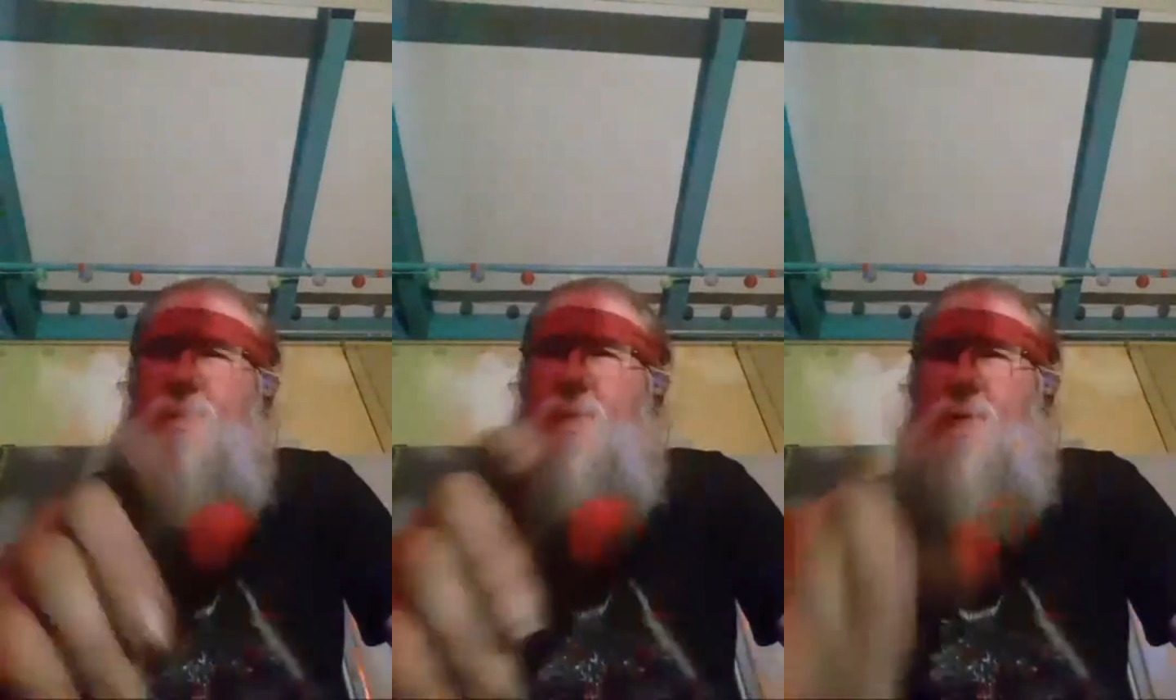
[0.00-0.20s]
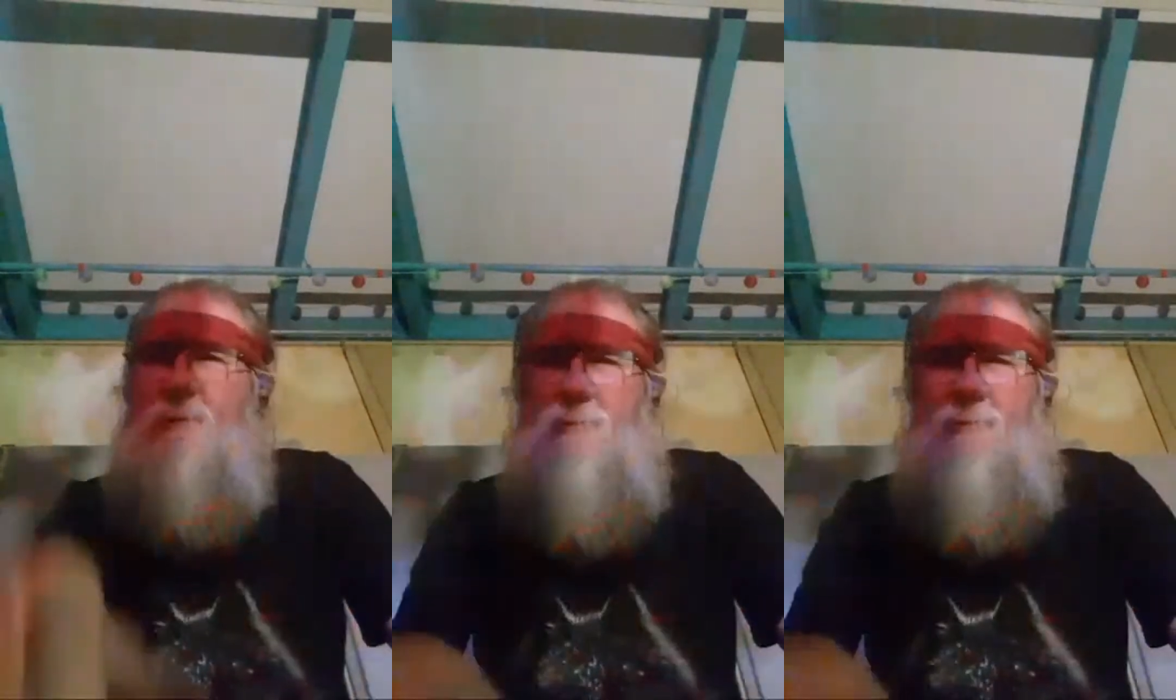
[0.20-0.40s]

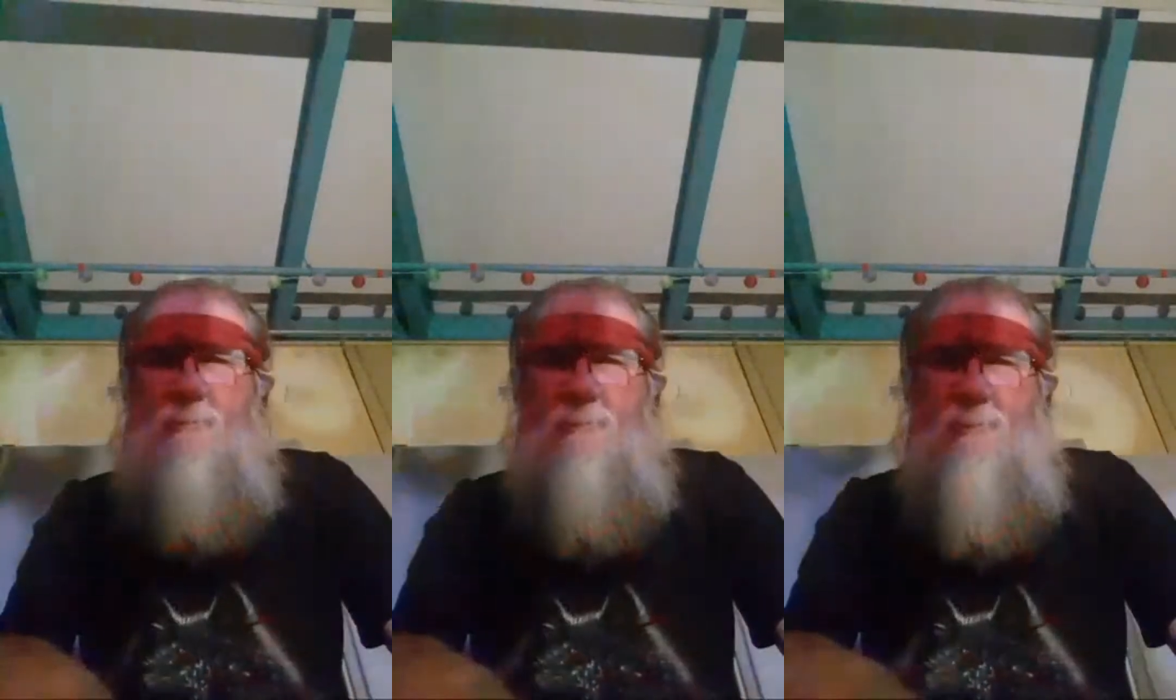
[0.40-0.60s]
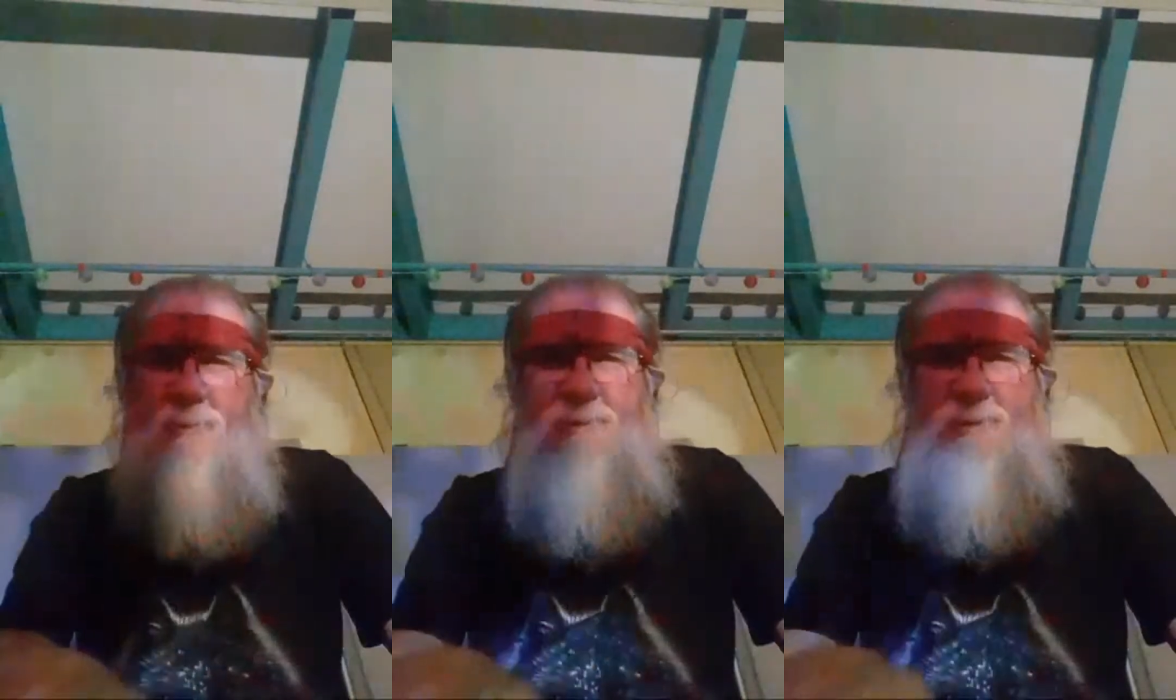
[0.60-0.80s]

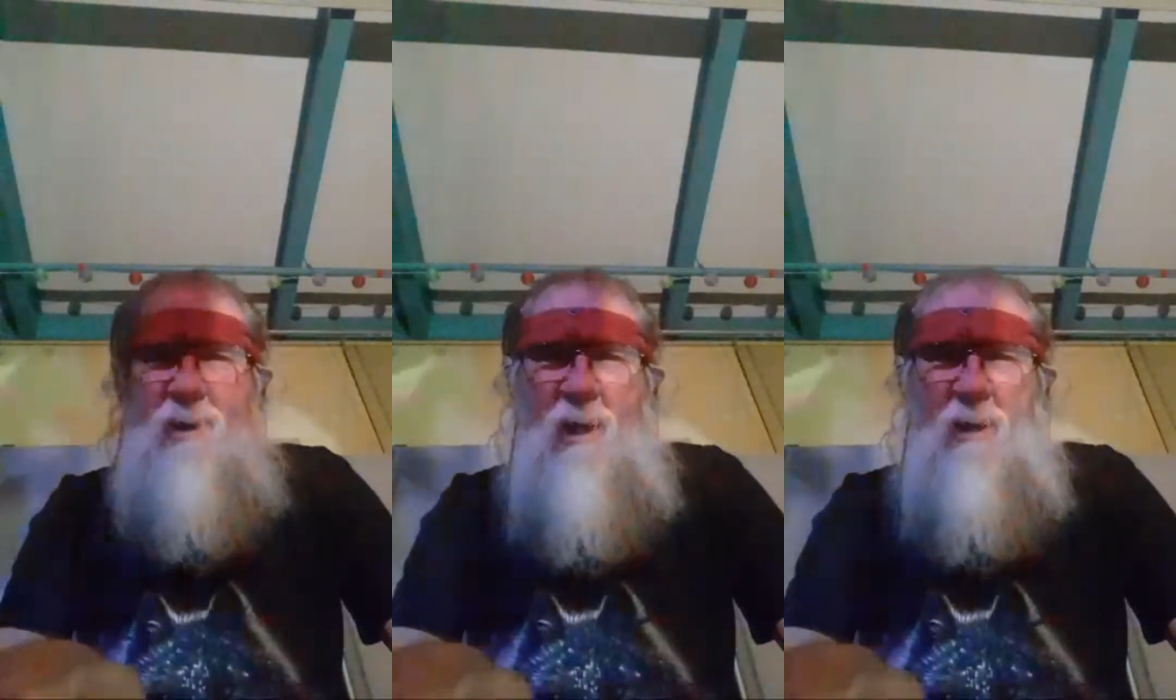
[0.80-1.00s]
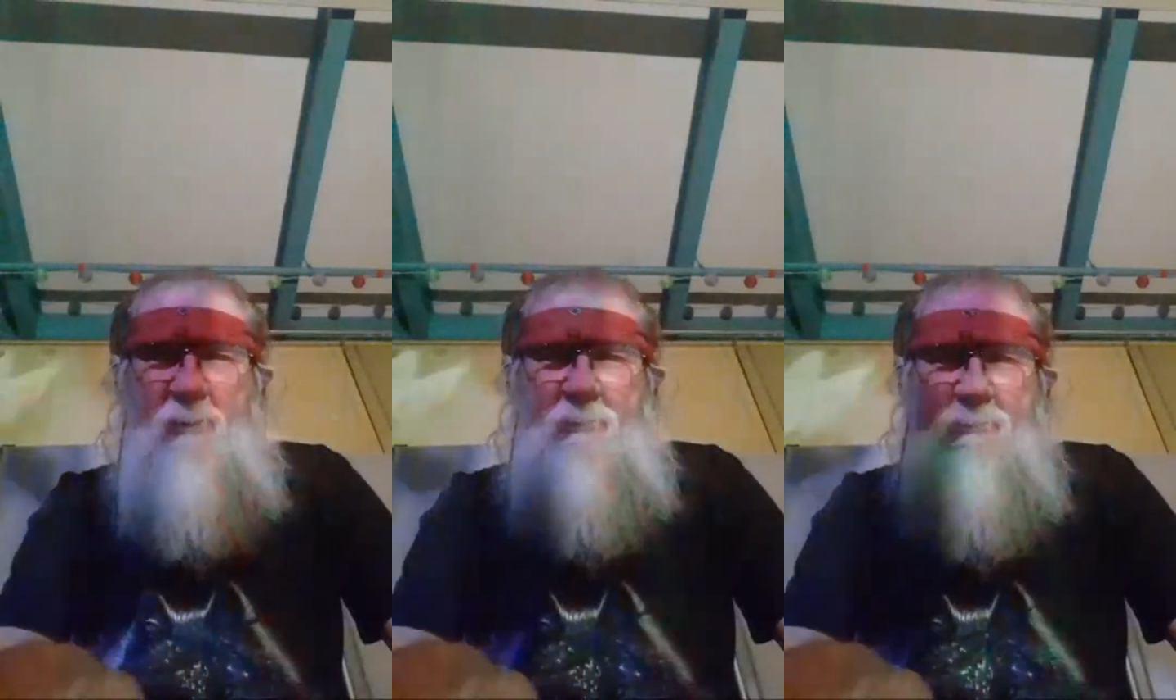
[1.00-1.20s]
the
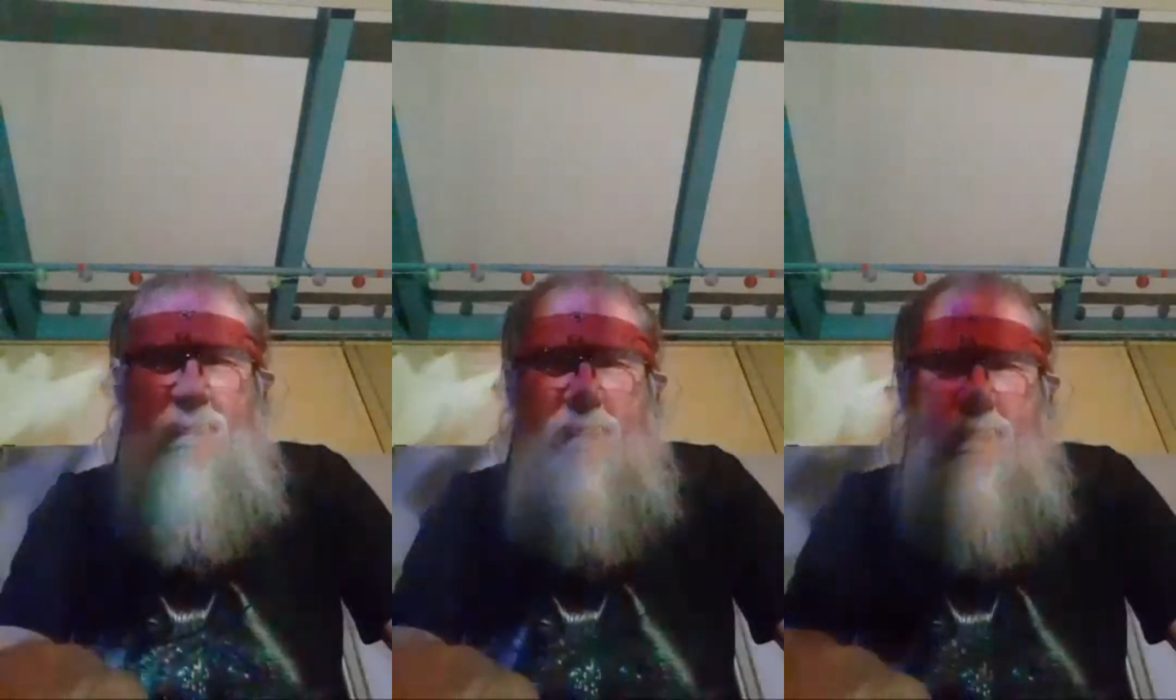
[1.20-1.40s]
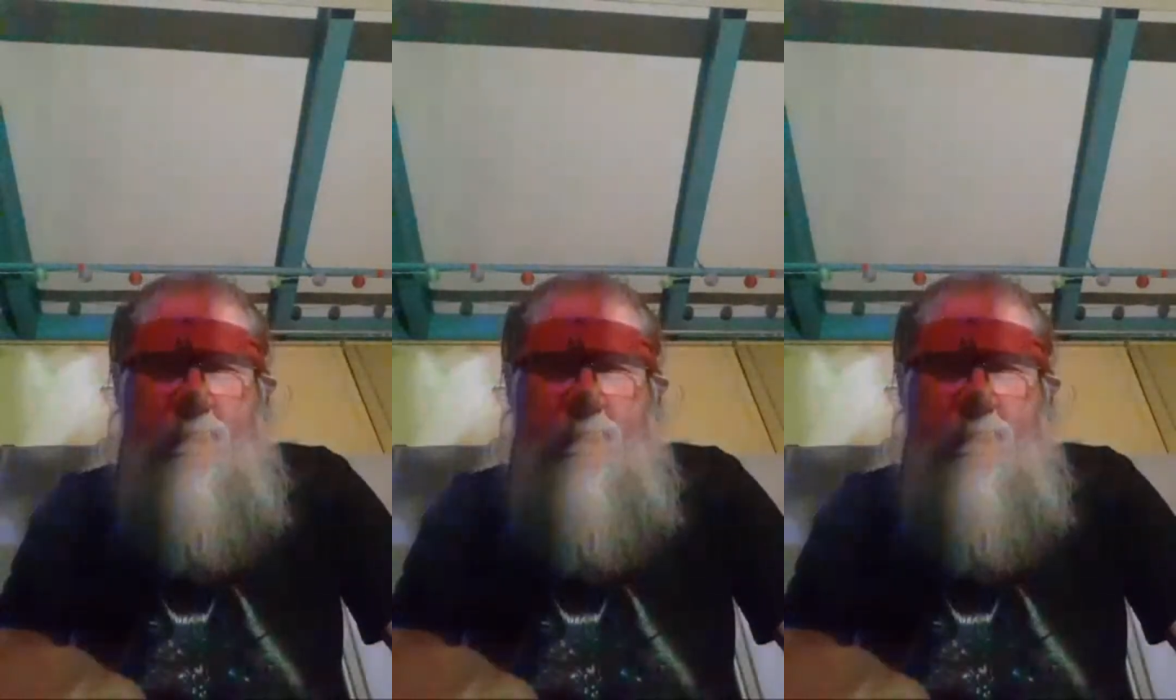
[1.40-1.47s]
Saturn.